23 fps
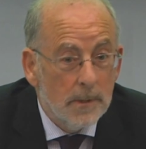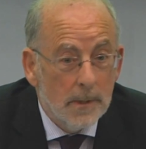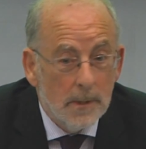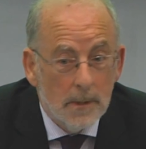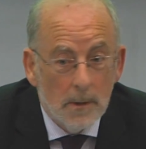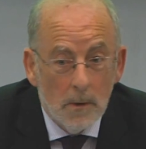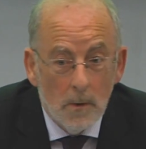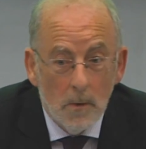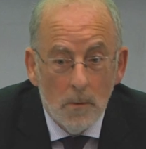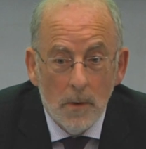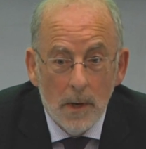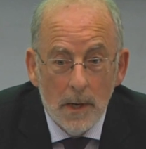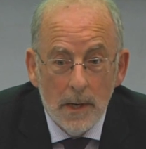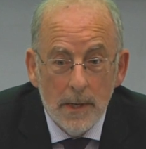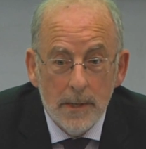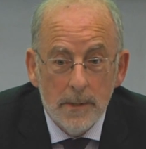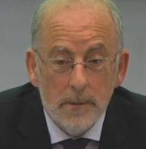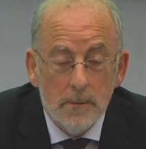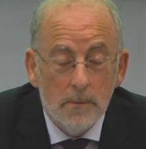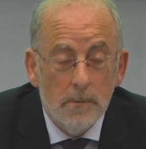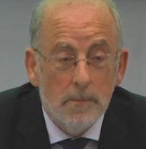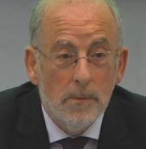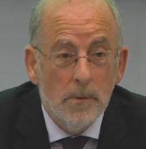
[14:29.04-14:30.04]
Say, oh, I
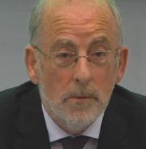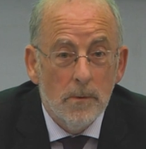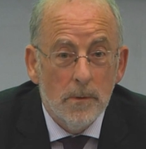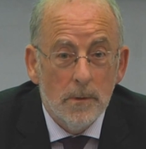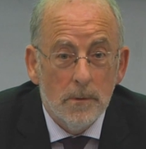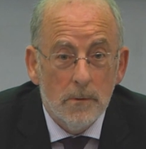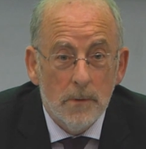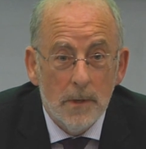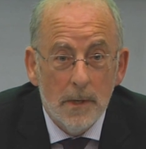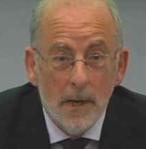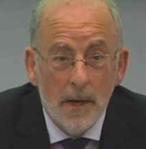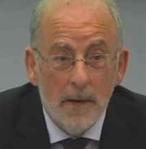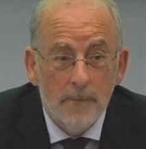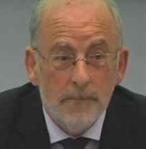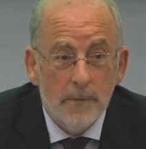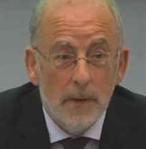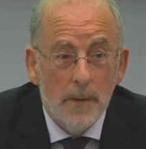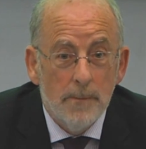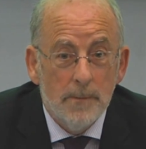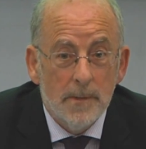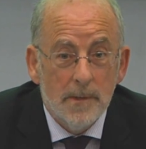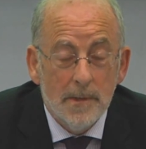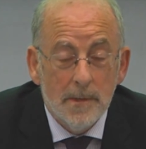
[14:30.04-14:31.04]
lent to him only 3.5
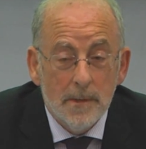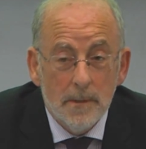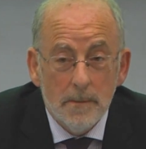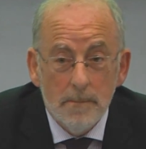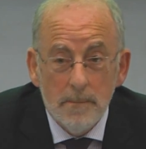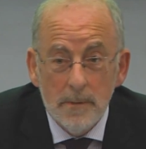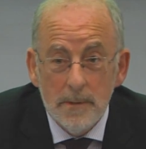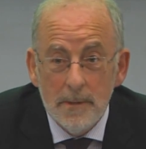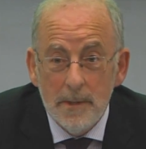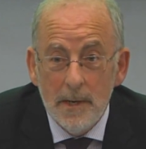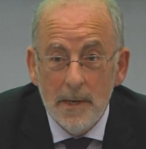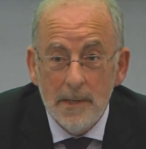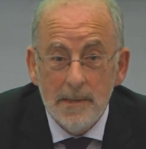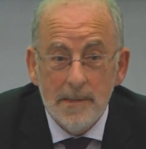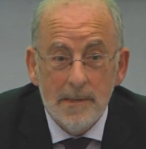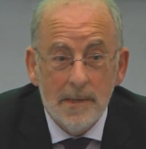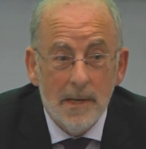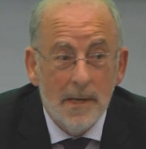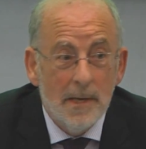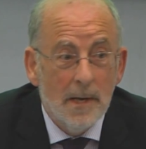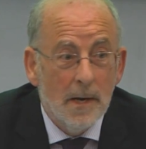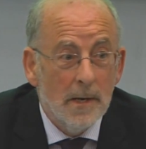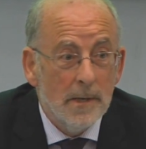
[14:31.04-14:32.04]
times his income, but the next
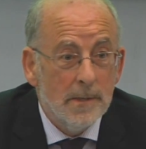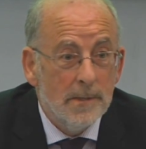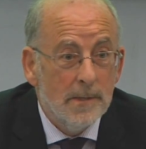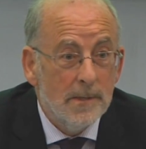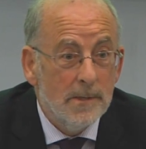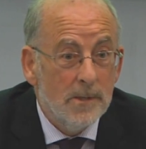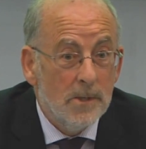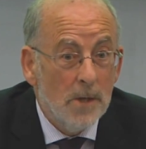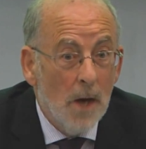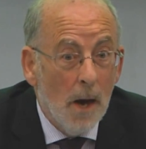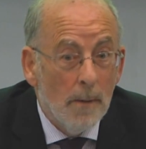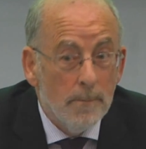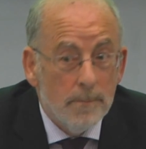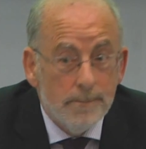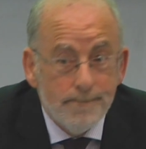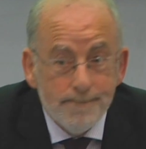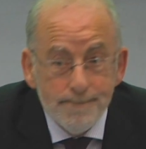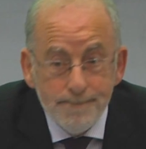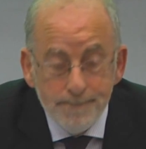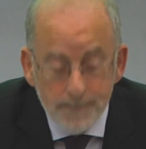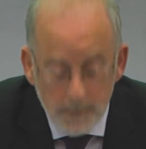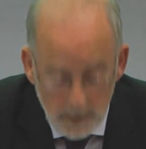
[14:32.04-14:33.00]
day he lost his job.